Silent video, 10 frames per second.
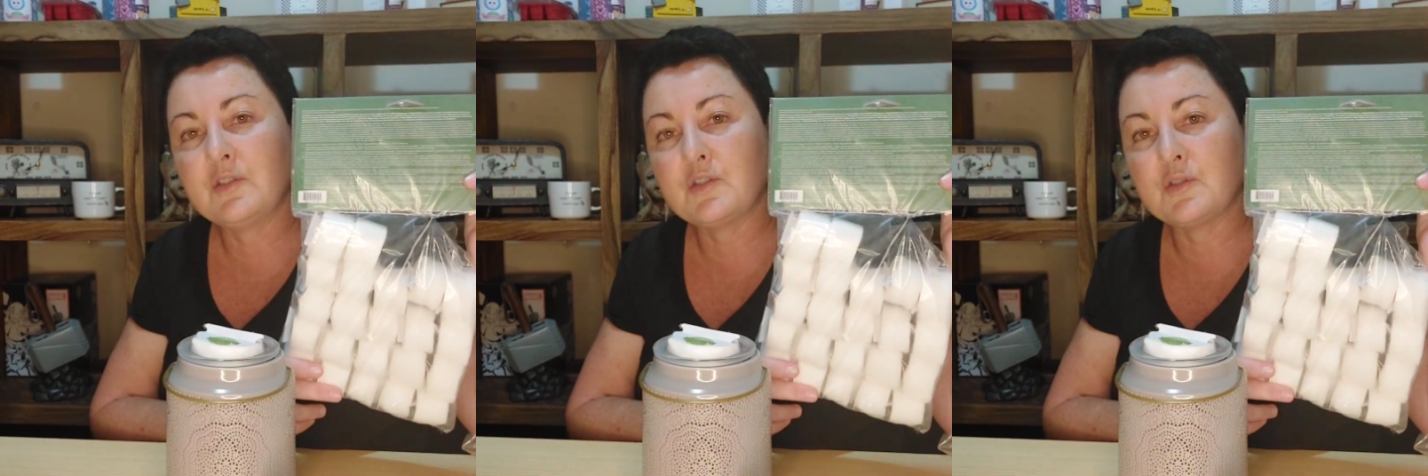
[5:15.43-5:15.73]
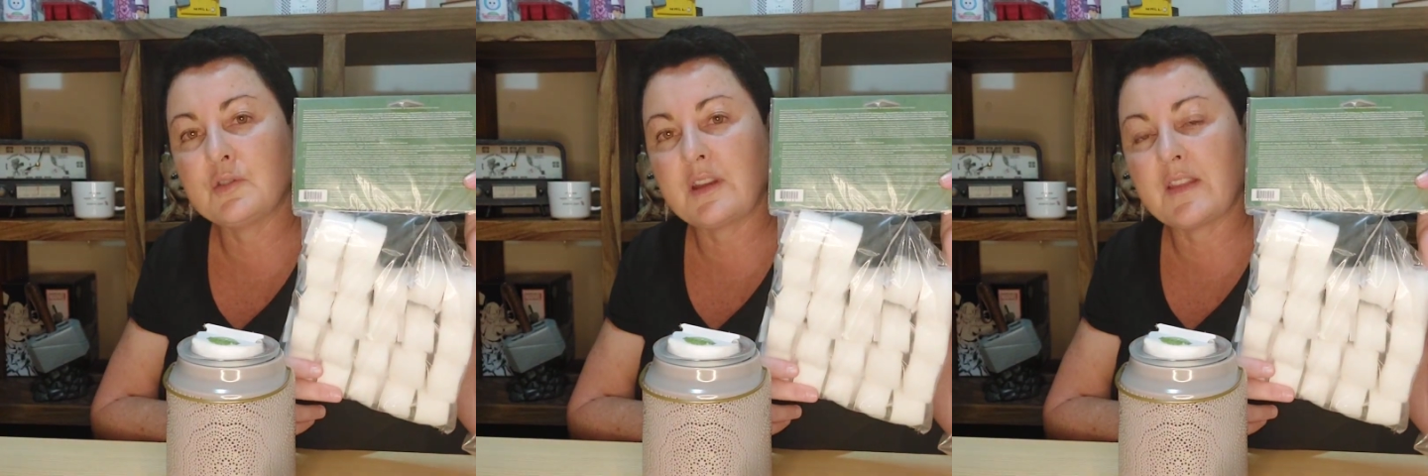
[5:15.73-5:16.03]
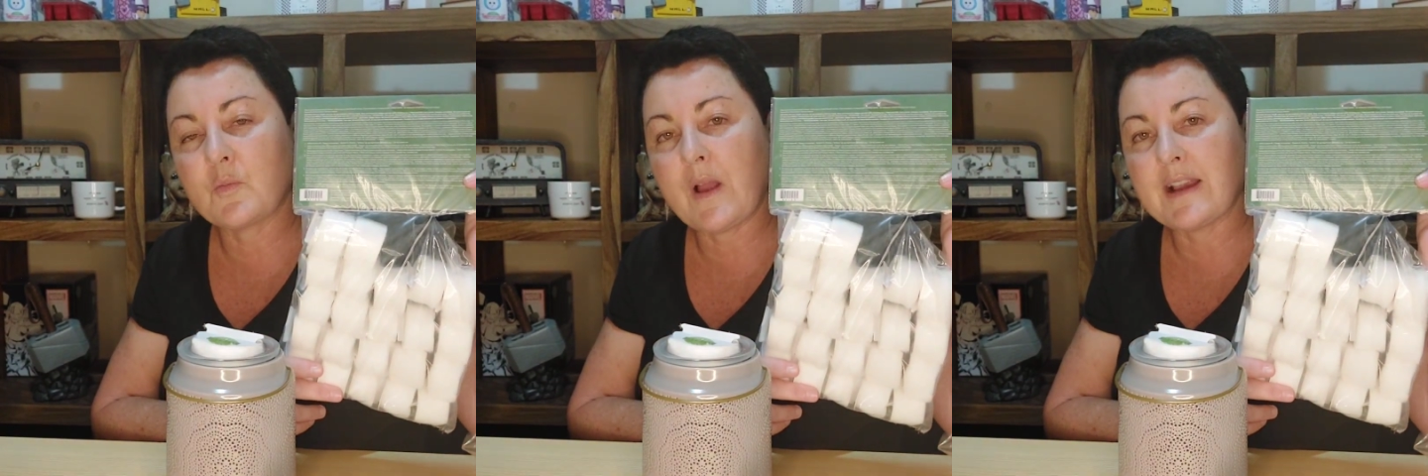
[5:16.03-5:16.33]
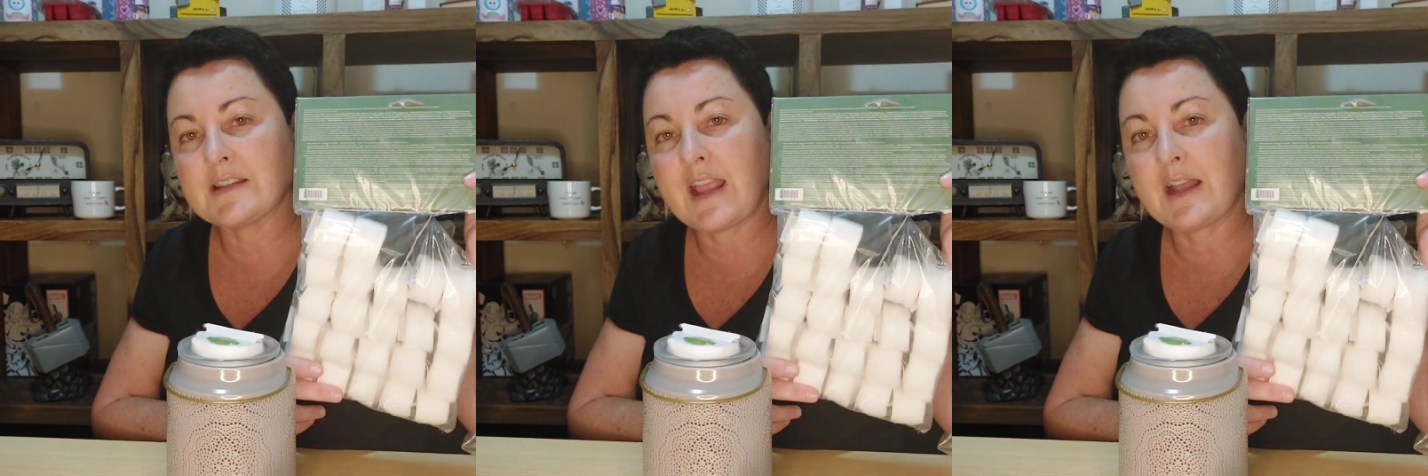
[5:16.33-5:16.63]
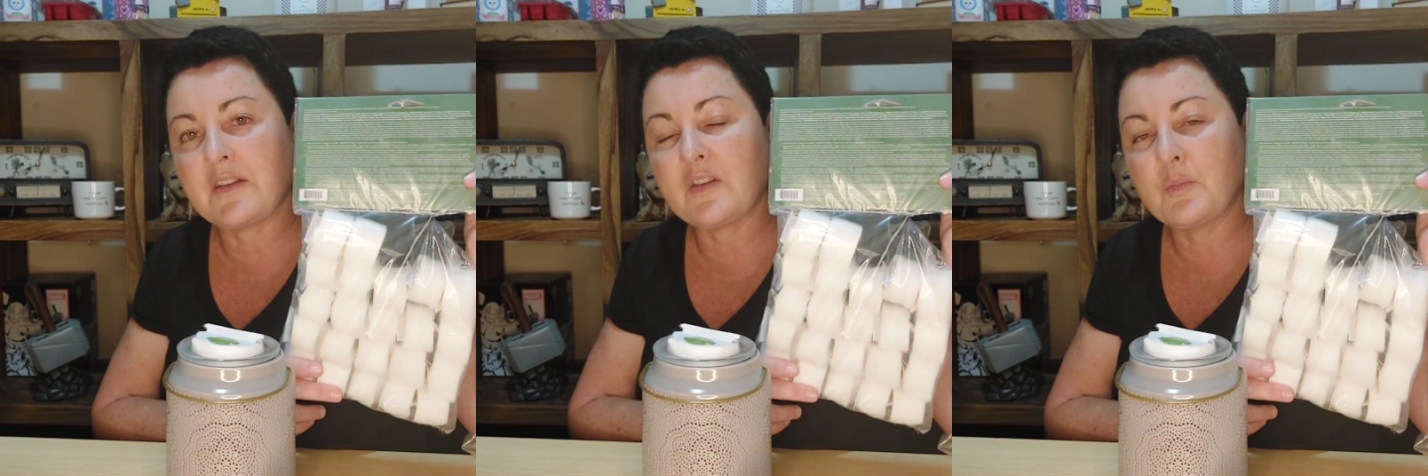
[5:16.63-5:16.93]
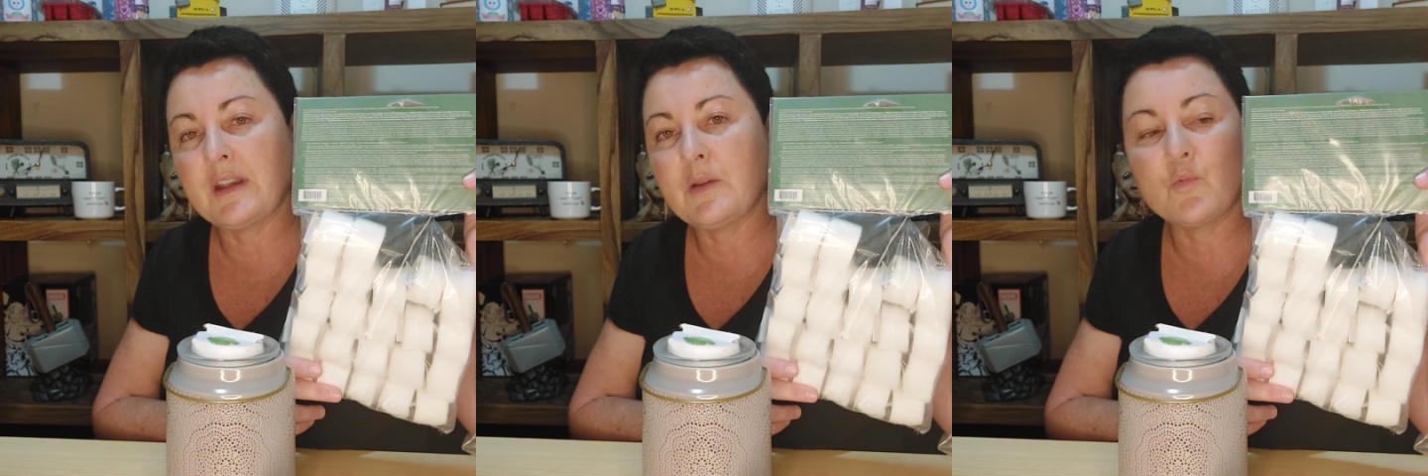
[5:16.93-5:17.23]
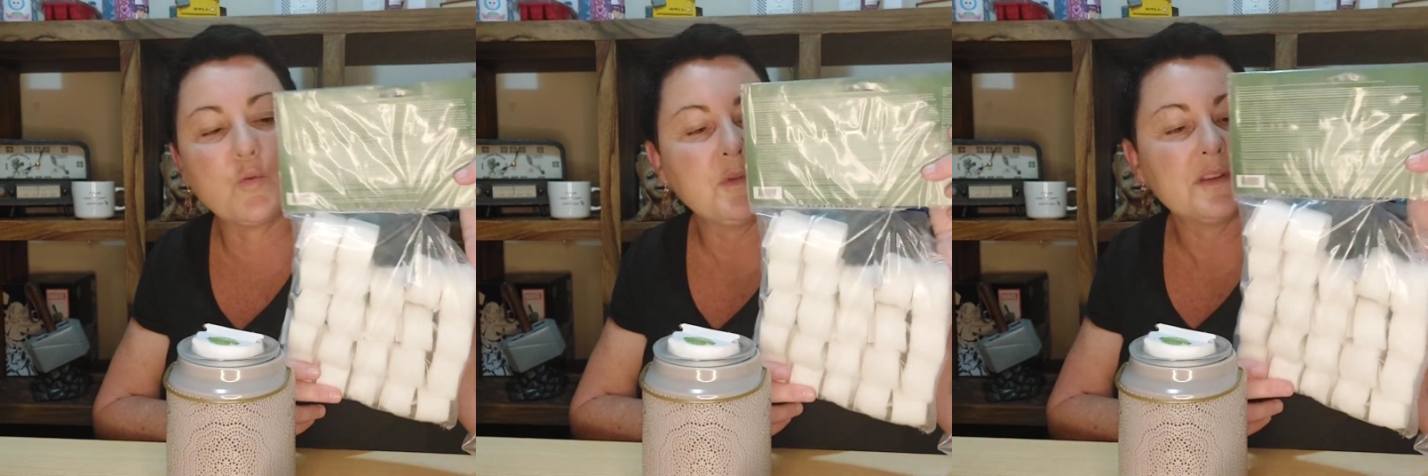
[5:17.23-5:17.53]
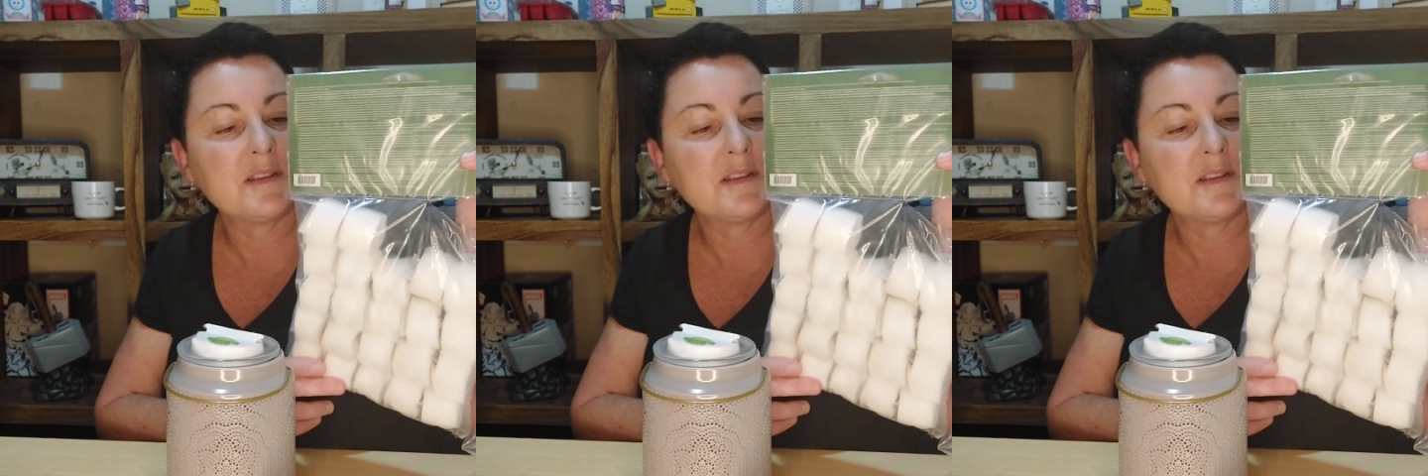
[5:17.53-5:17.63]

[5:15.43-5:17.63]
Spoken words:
to get the wax out of your mini warmers.